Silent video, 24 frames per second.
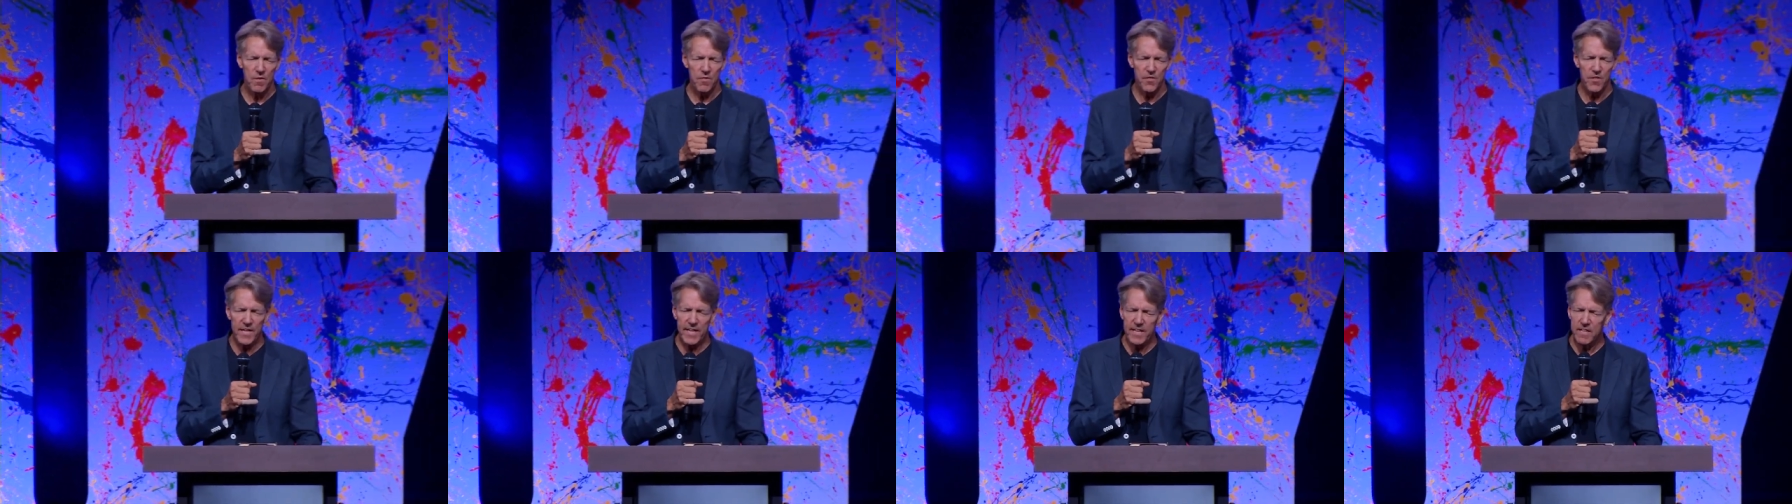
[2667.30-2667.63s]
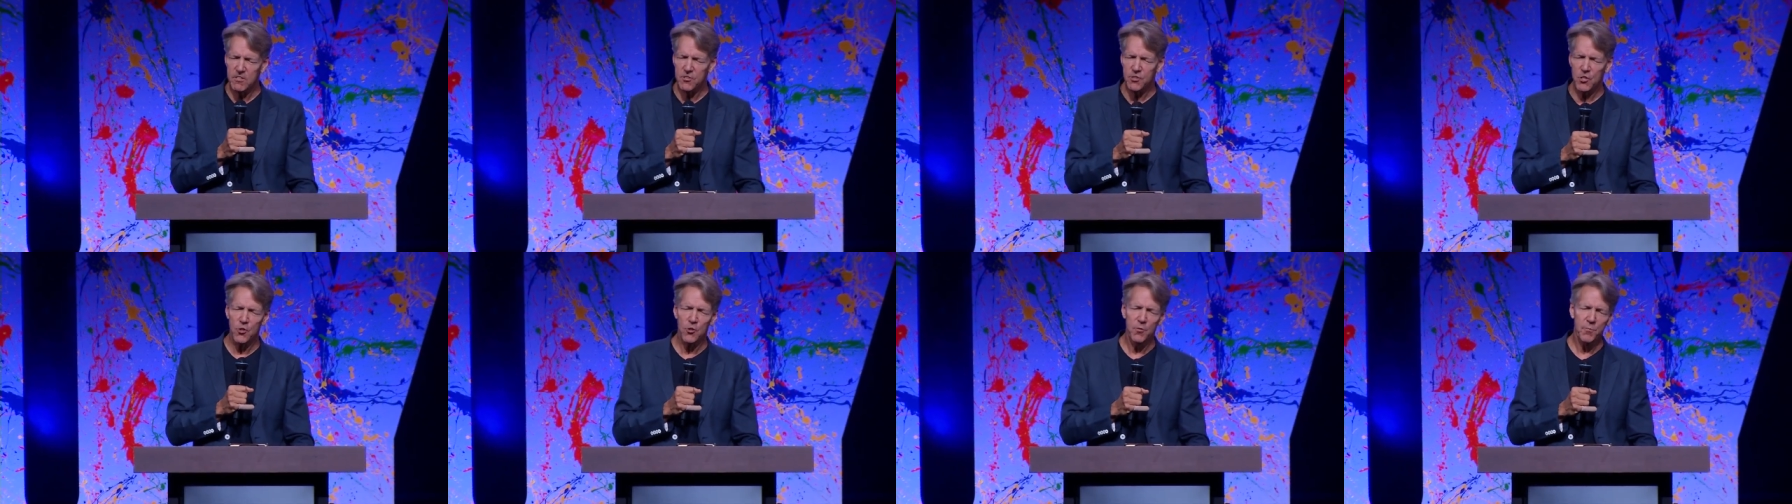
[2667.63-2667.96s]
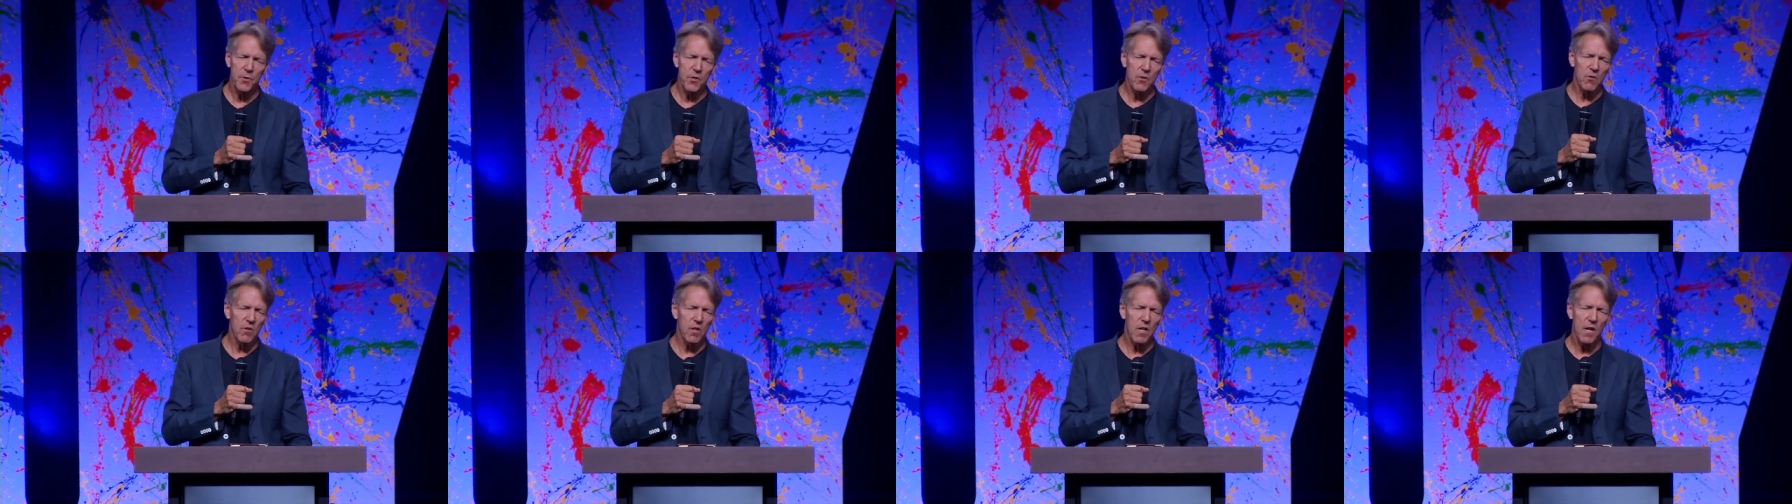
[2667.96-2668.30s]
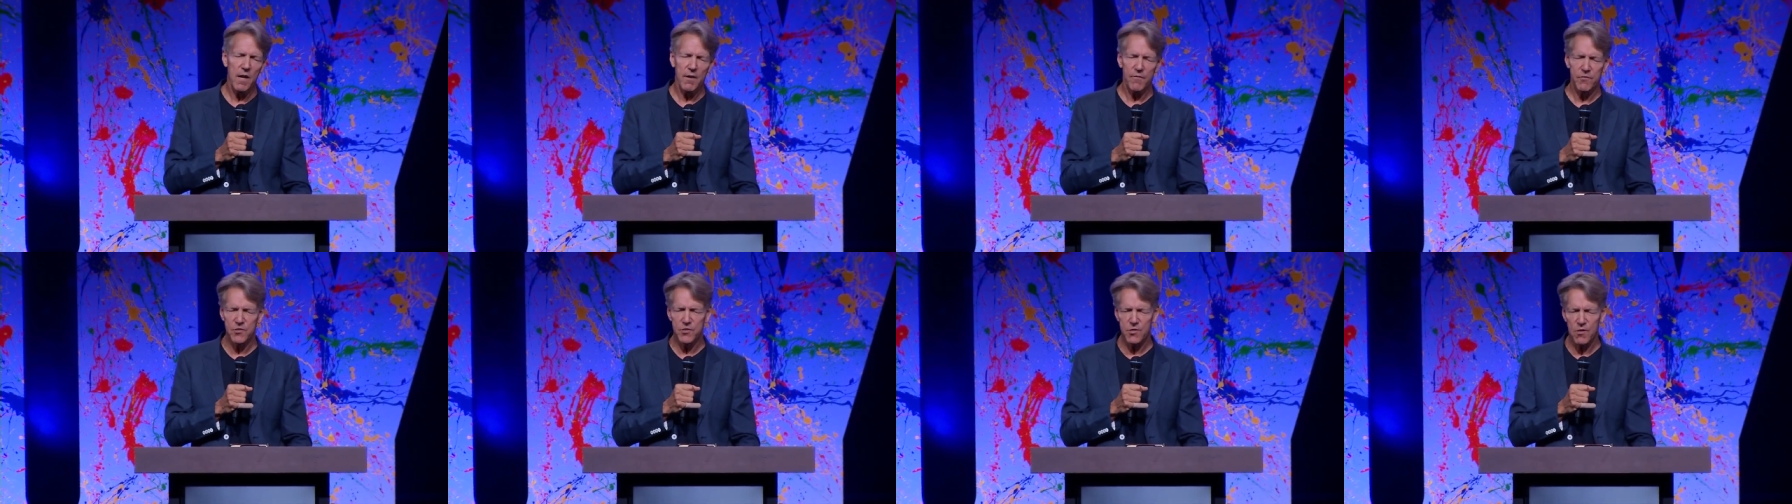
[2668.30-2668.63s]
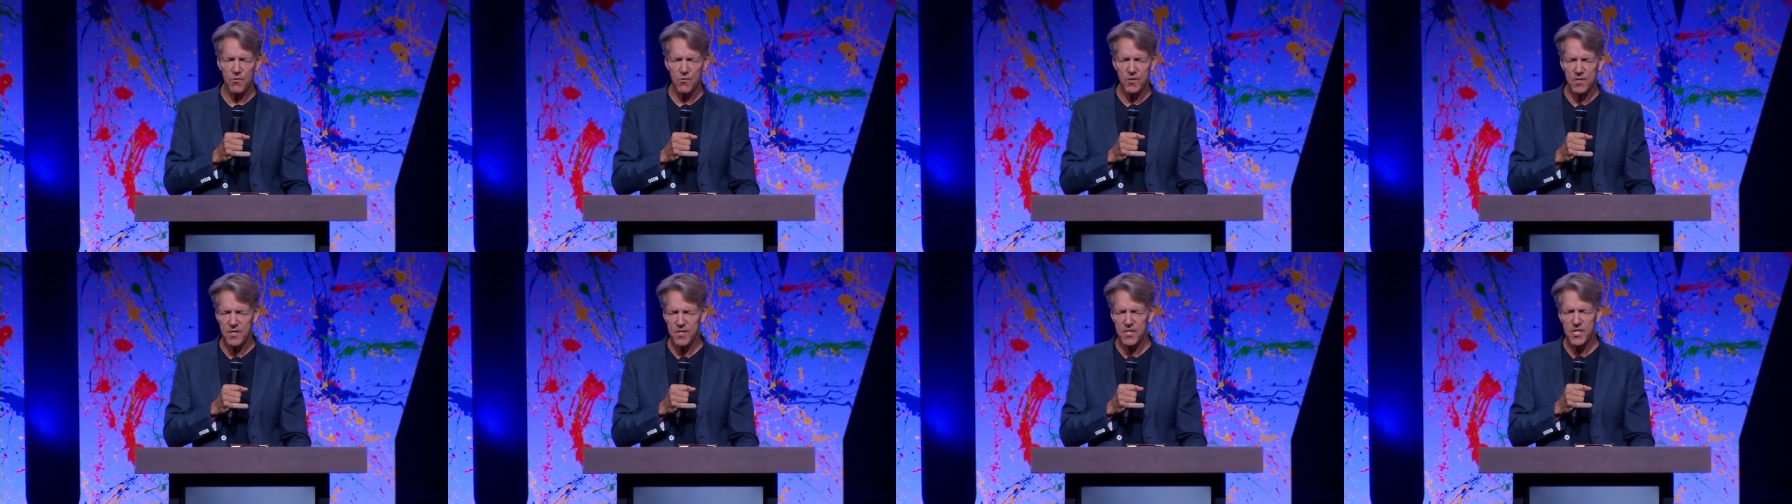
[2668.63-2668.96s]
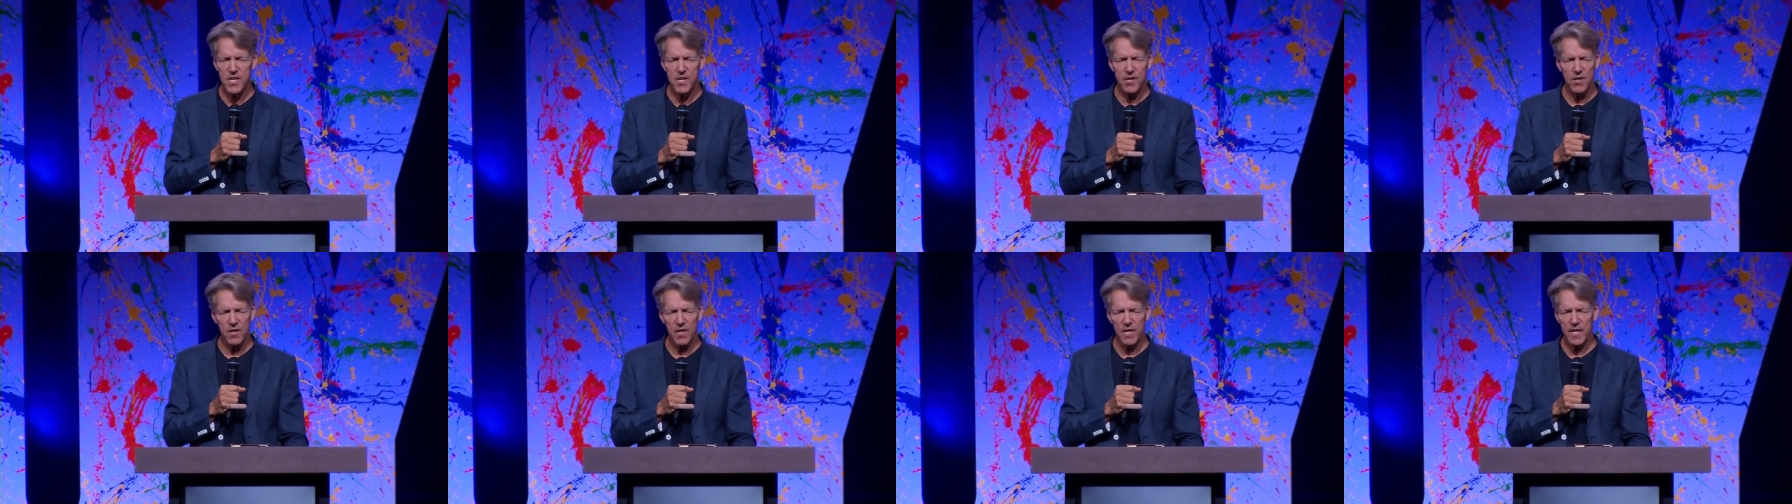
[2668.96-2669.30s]
these whom you love so
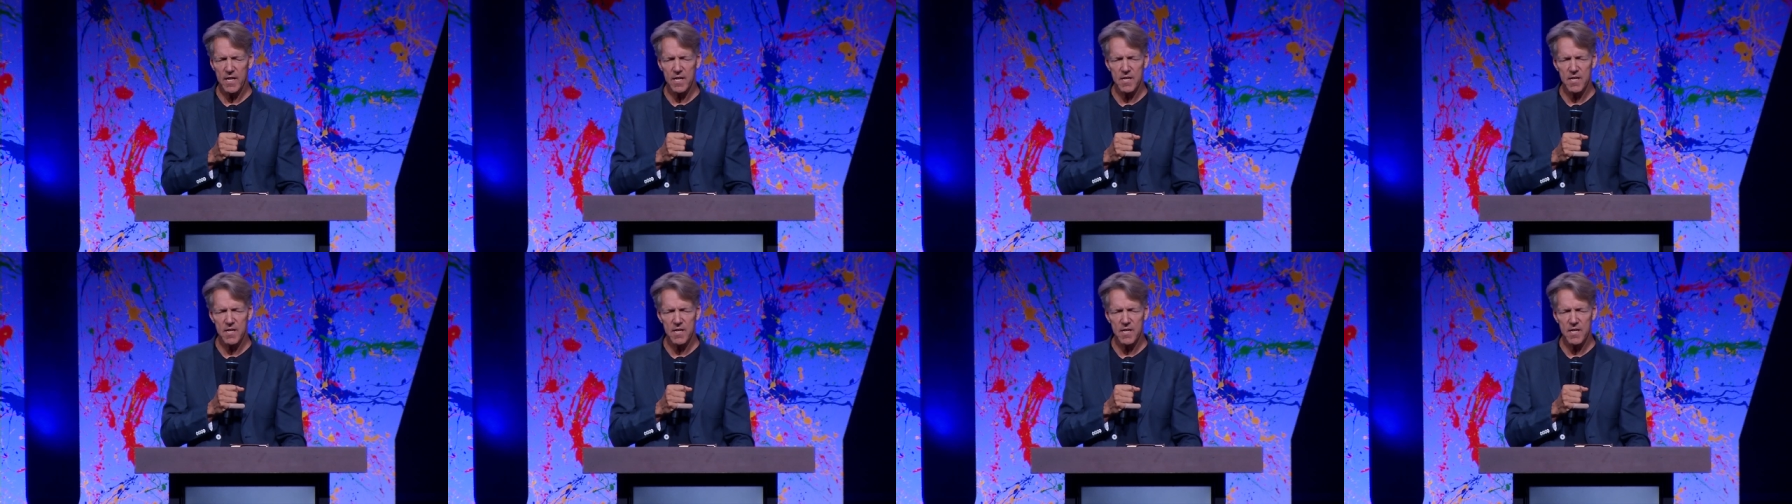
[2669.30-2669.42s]
dearly